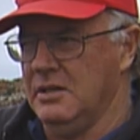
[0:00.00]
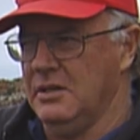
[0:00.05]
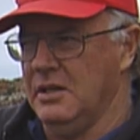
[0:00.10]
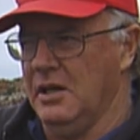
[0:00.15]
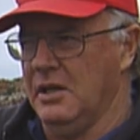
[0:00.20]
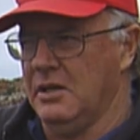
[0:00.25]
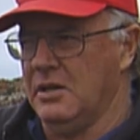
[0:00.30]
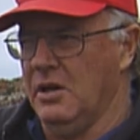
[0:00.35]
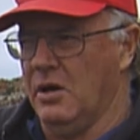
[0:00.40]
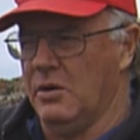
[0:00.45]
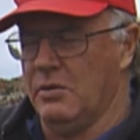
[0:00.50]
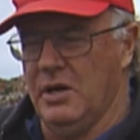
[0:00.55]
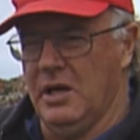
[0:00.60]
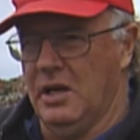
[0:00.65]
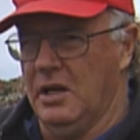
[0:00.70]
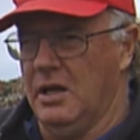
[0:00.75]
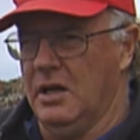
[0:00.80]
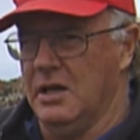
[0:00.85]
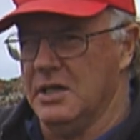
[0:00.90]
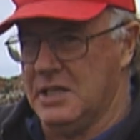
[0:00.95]
that I
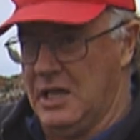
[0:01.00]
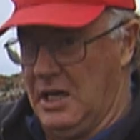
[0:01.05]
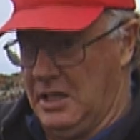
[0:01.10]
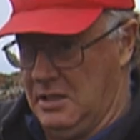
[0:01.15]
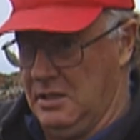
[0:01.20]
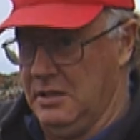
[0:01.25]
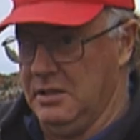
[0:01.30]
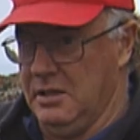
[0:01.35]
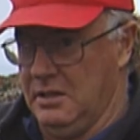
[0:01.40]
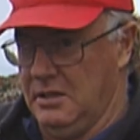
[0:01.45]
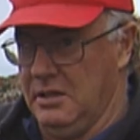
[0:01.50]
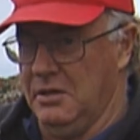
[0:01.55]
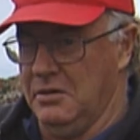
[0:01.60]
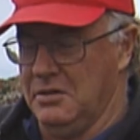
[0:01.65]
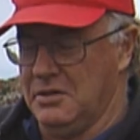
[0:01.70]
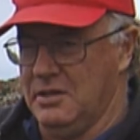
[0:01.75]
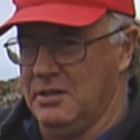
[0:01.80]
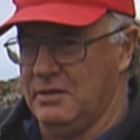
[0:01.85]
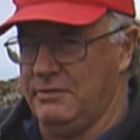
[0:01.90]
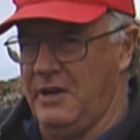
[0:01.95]
realised actually that there
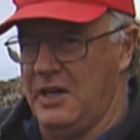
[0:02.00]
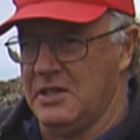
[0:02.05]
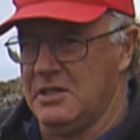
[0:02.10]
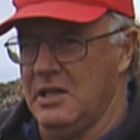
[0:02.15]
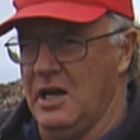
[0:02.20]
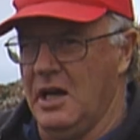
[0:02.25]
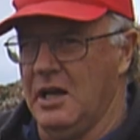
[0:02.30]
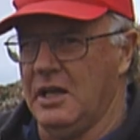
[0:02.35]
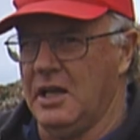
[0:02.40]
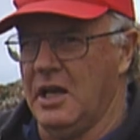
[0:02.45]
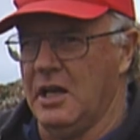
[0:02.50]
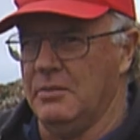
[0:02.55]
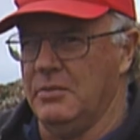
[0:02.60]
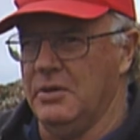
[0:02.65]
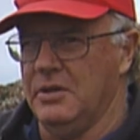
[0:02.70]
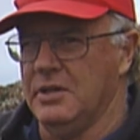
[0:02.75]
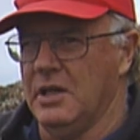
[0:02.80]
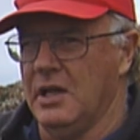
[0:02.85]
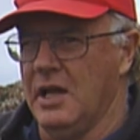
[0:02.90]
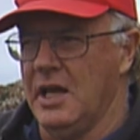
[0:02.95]
was this fascinating
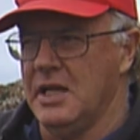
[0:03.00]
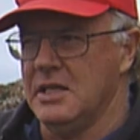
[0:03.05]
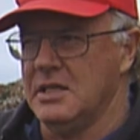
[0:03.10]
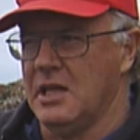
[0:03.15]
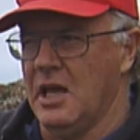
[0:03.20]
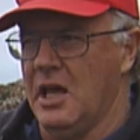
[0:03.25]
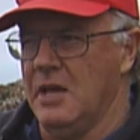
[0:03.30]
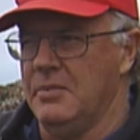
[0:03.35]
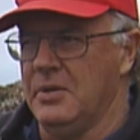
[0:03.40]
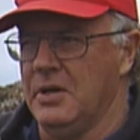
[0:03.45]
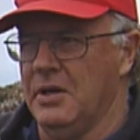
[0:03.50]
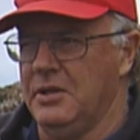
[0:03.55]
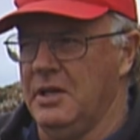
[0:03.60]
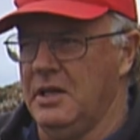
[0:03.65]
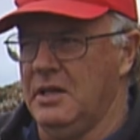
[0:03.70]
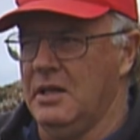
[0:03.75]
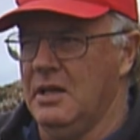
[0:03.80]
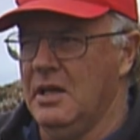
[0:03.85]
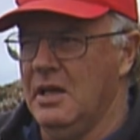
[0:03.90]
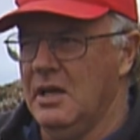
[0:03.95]
animal in the landscape, and I think